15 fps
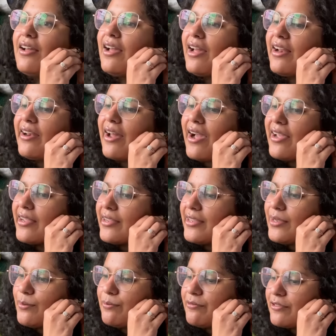and I
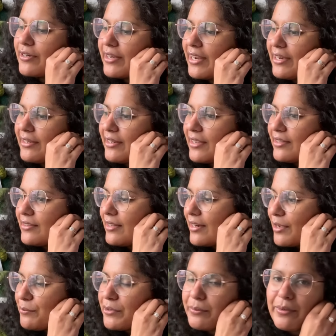keep forgetting, and then
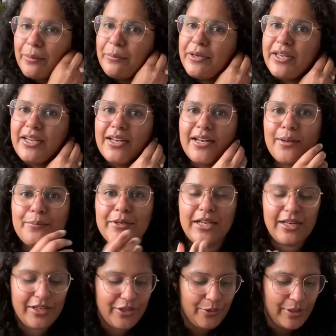I'm remembering, and I'm
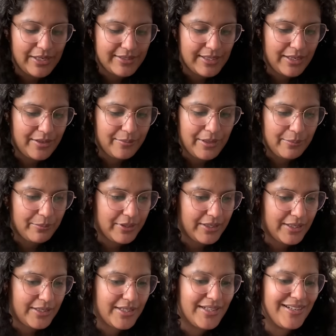telling you as I remember it.